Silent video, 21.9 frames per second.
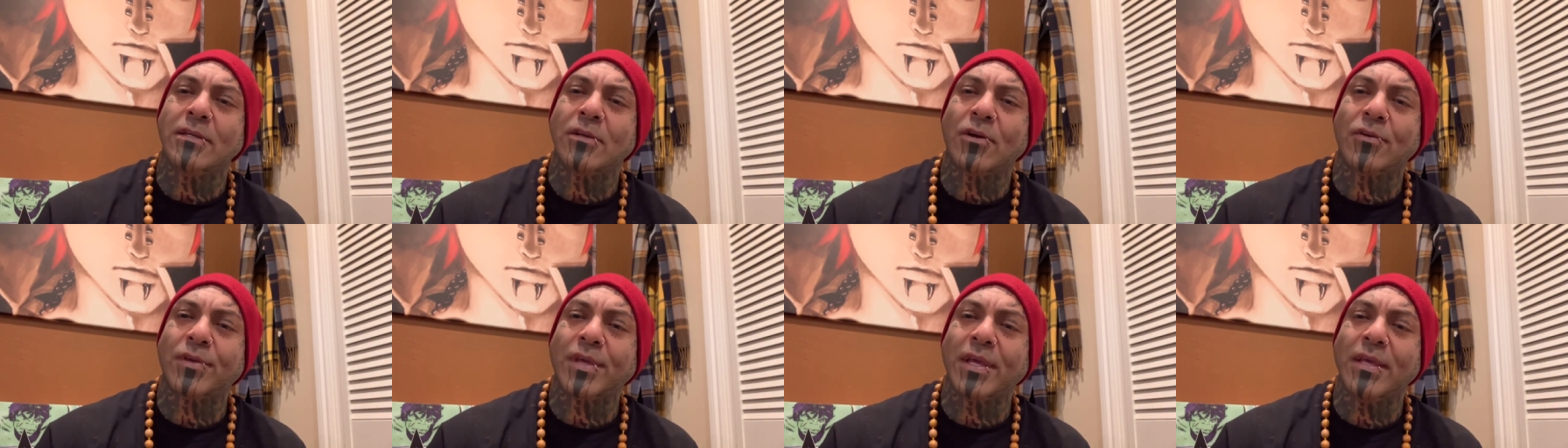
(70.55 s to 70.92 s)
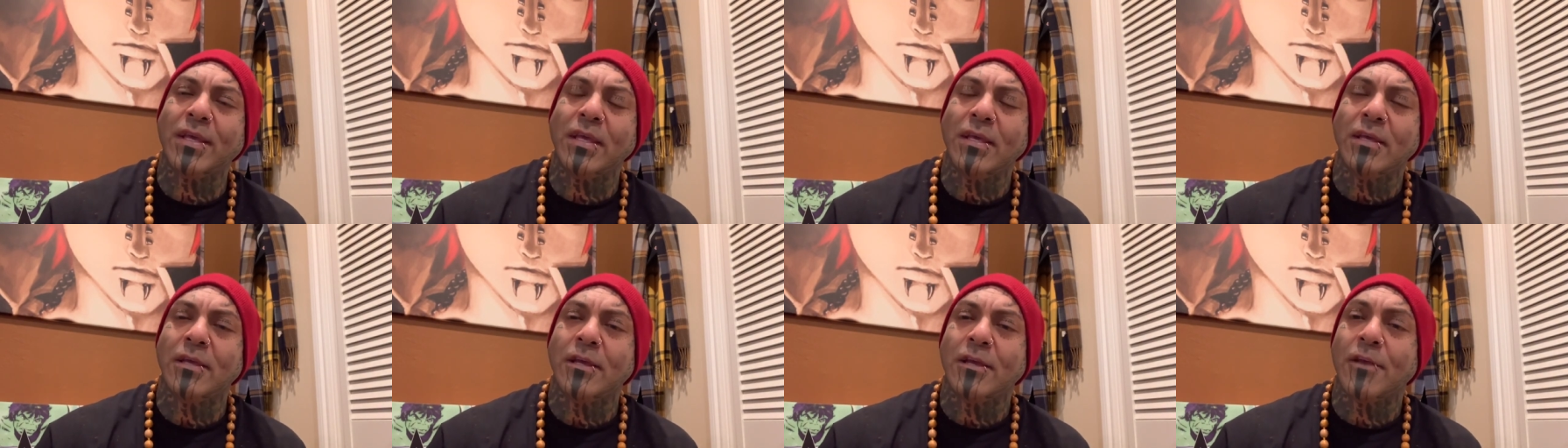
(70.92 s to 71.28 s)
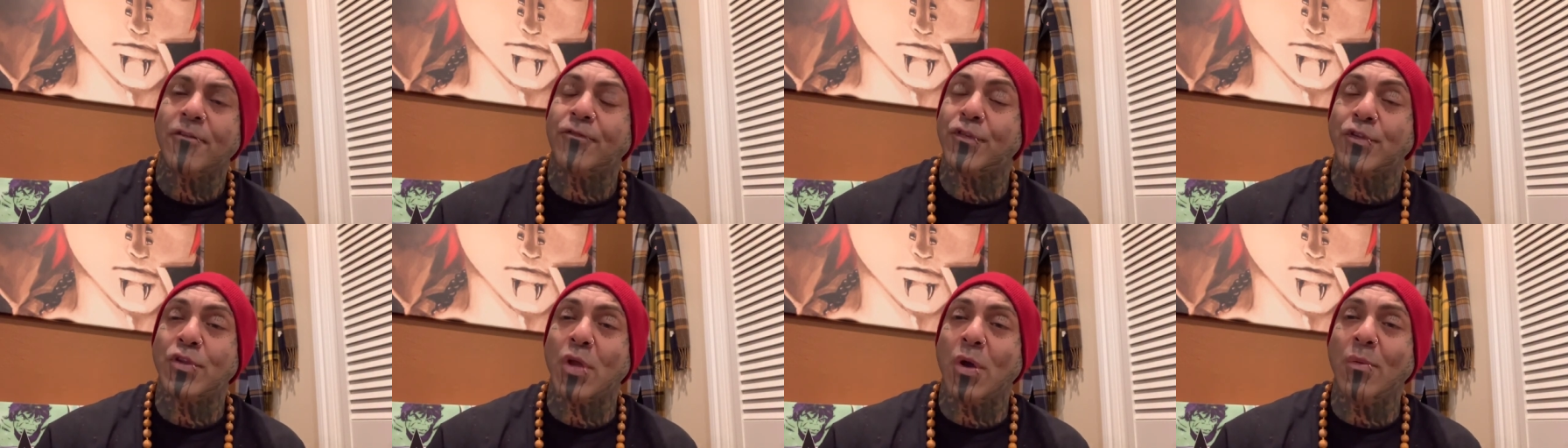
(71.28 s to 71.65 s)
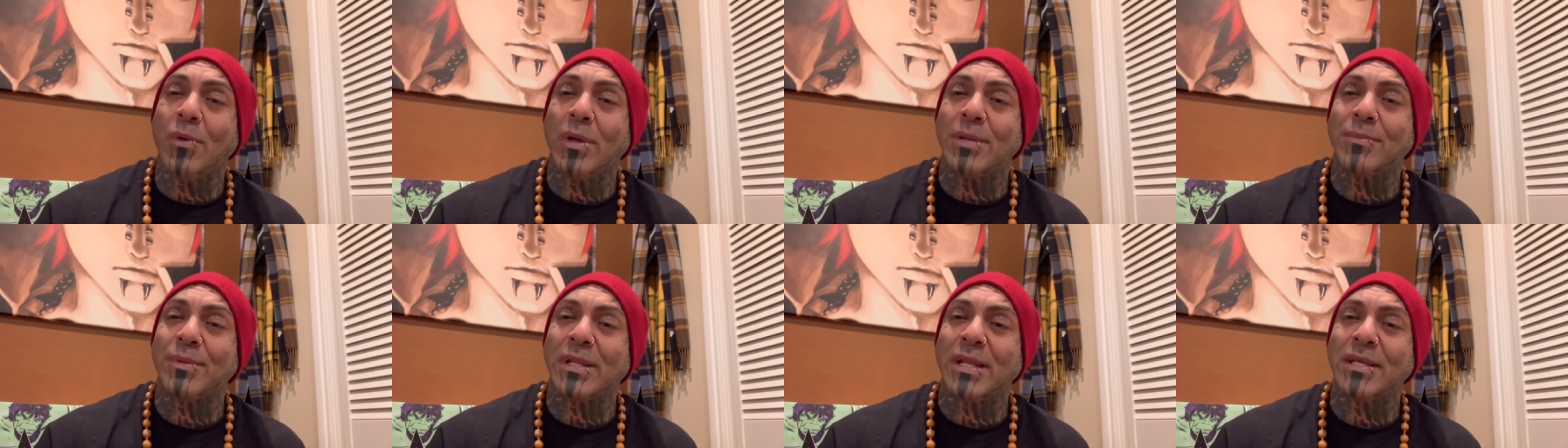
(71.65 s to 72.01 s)
Okay? If you don't
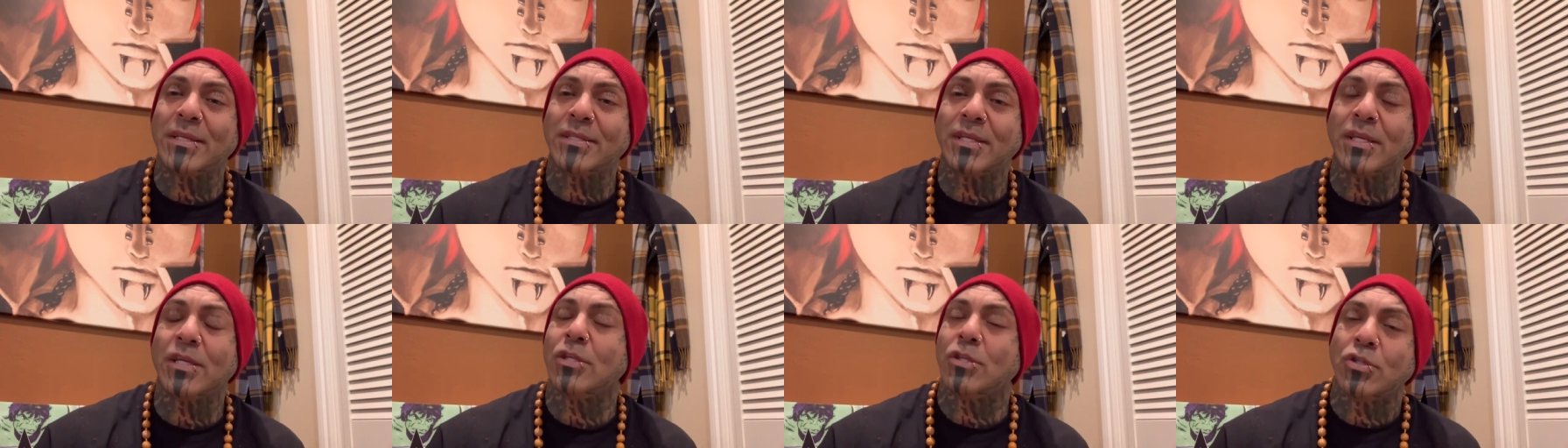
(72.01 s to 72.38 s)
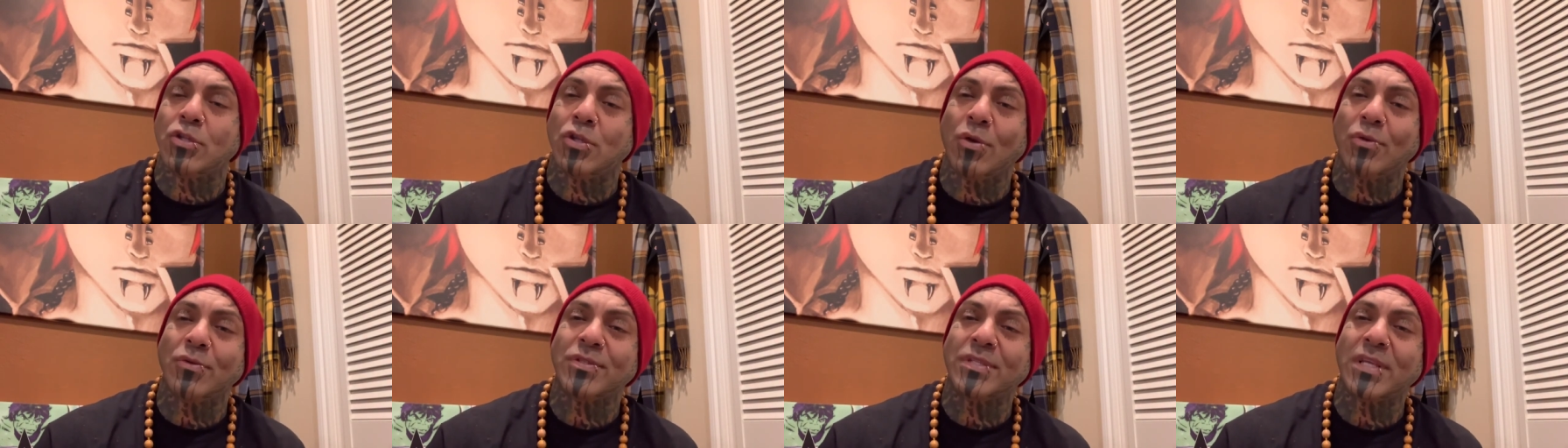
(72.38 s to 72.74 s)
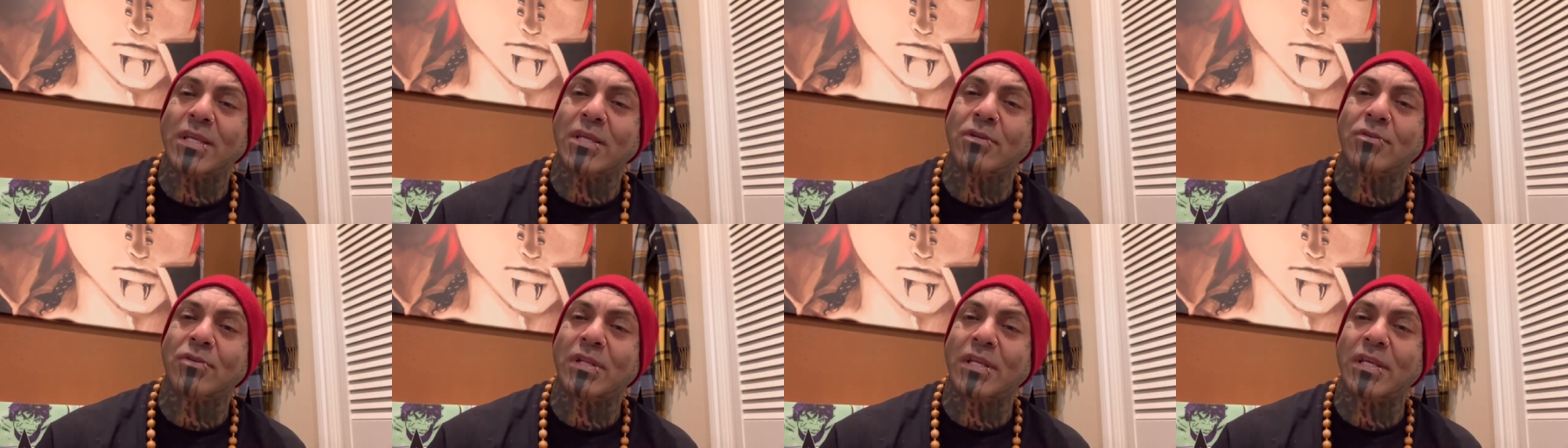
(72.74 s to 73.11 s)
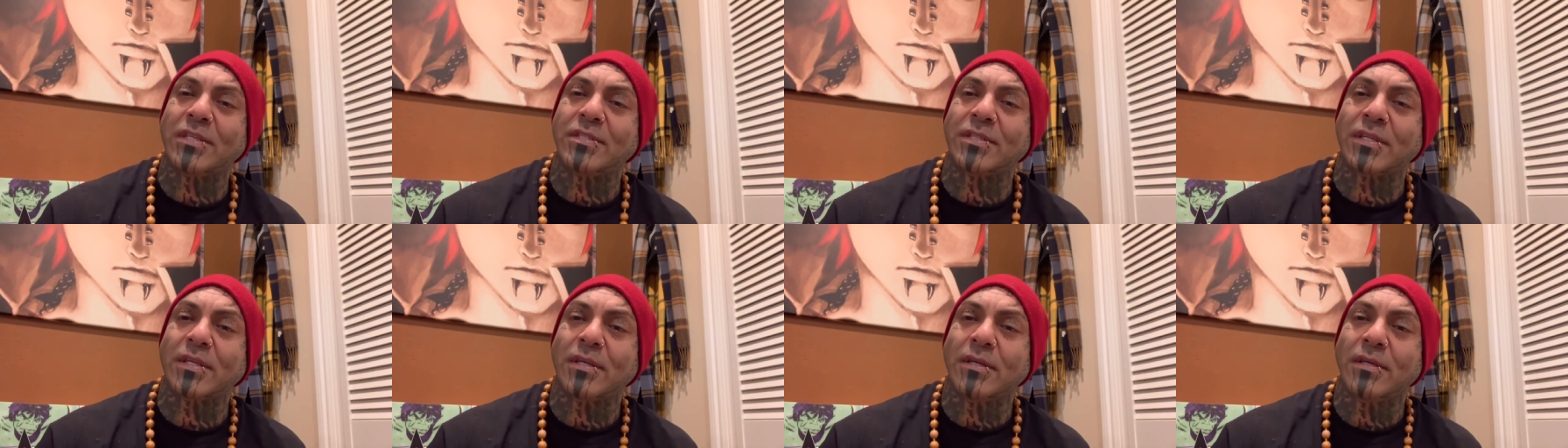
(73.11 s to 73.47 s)
want to be lazy, don't say you're
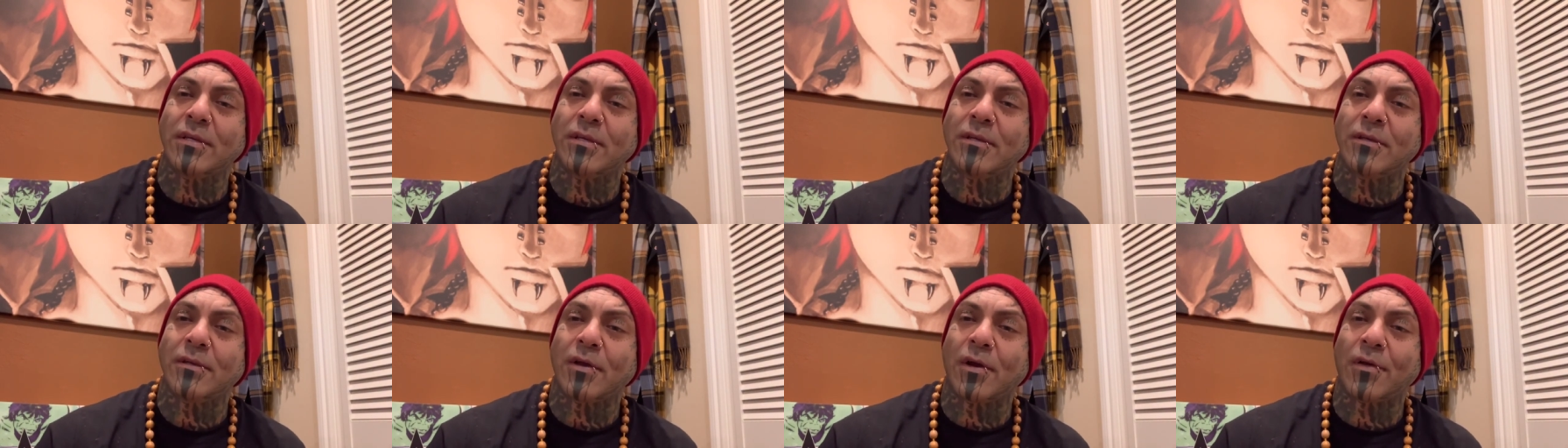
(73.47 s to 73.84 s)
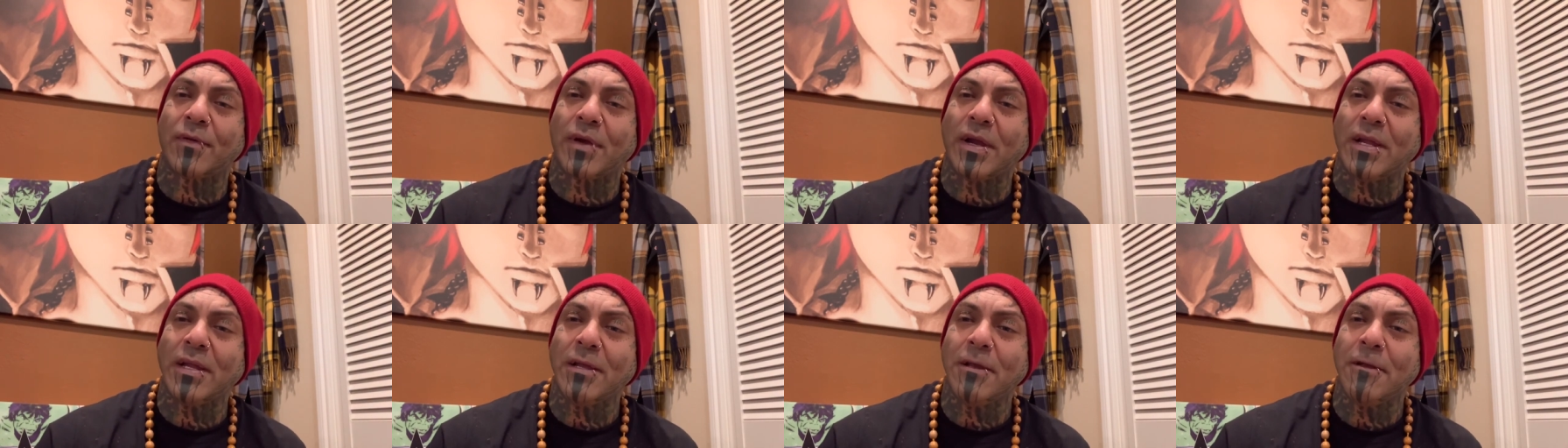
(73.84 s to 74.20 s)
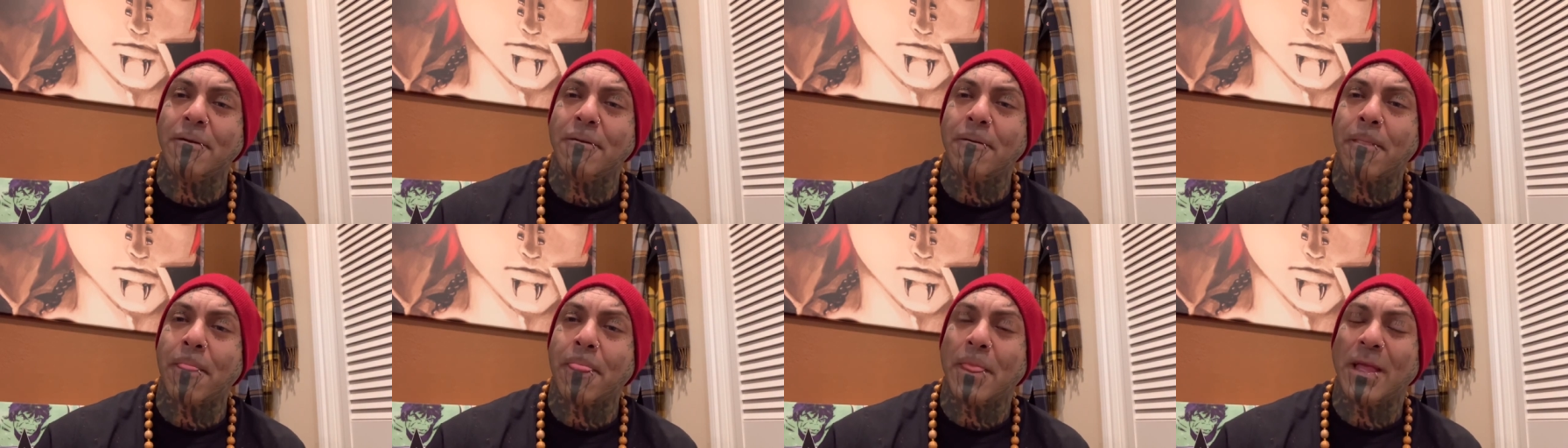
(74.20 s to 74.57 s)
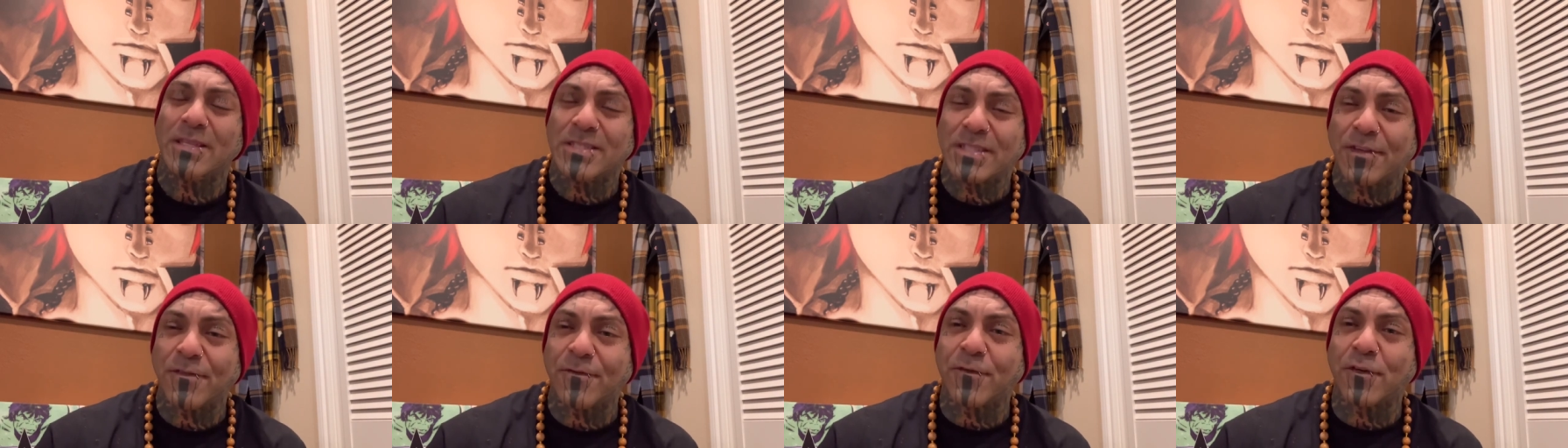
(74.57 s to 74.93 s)
lazy, all right?
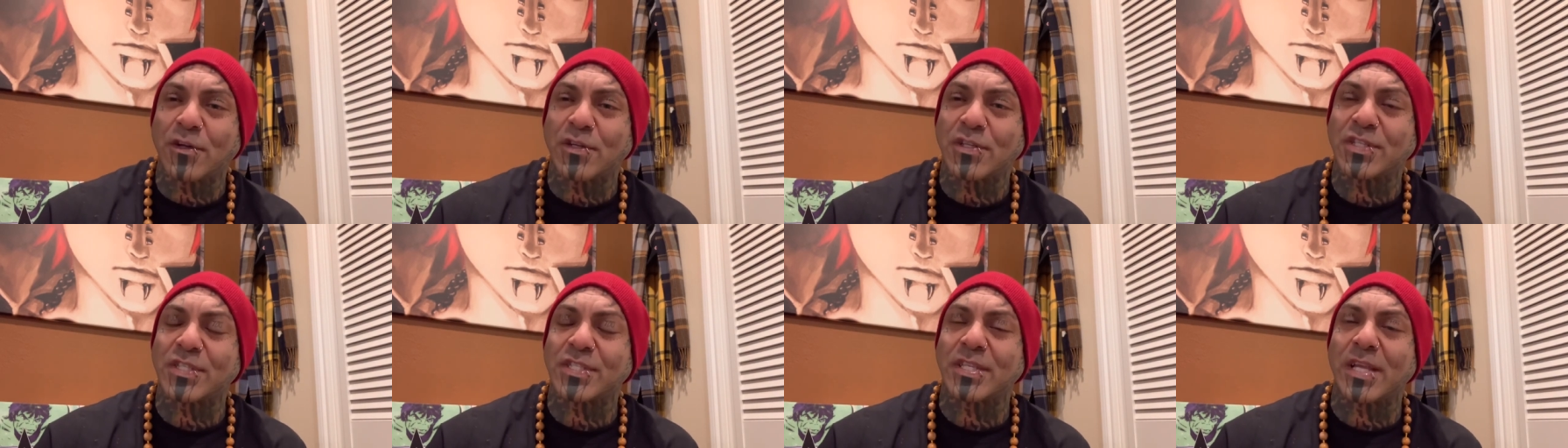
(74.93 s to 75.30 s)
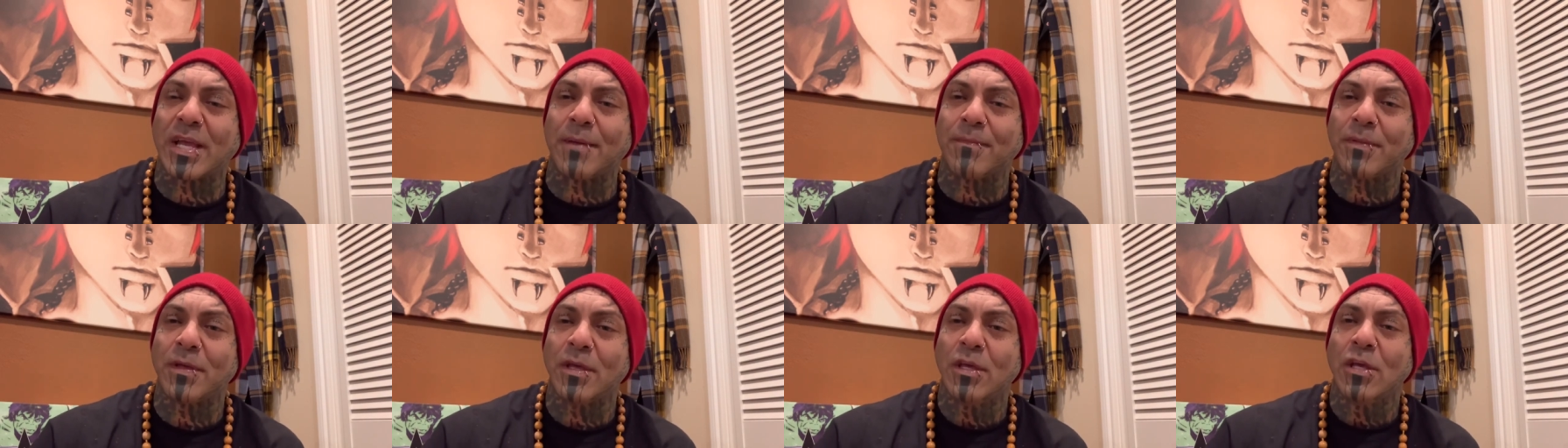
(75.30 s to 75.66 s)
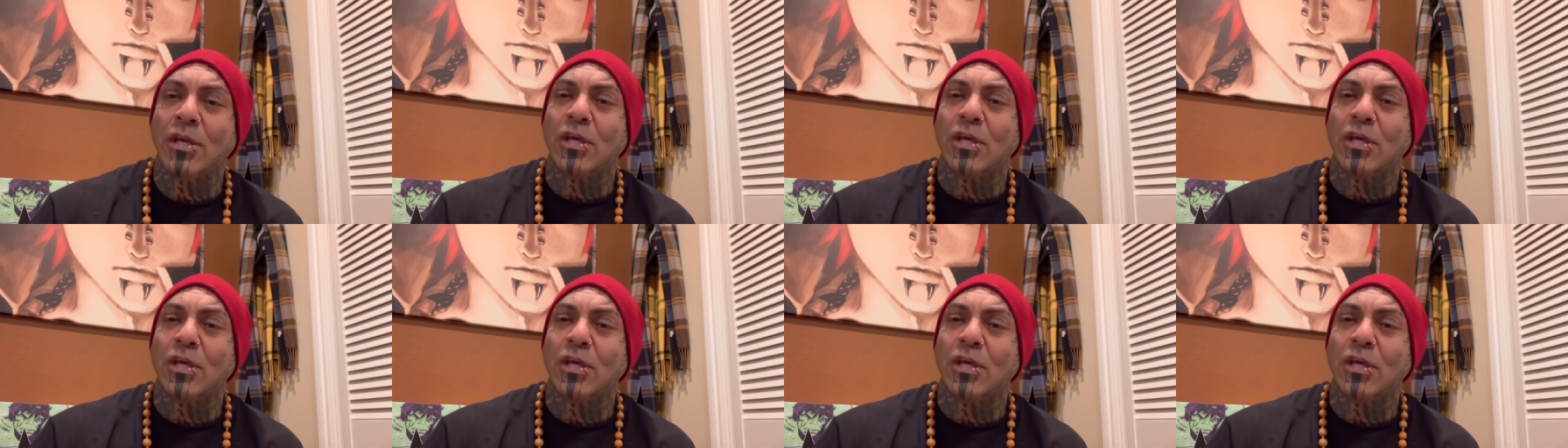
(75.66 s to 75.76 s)
That's the first step.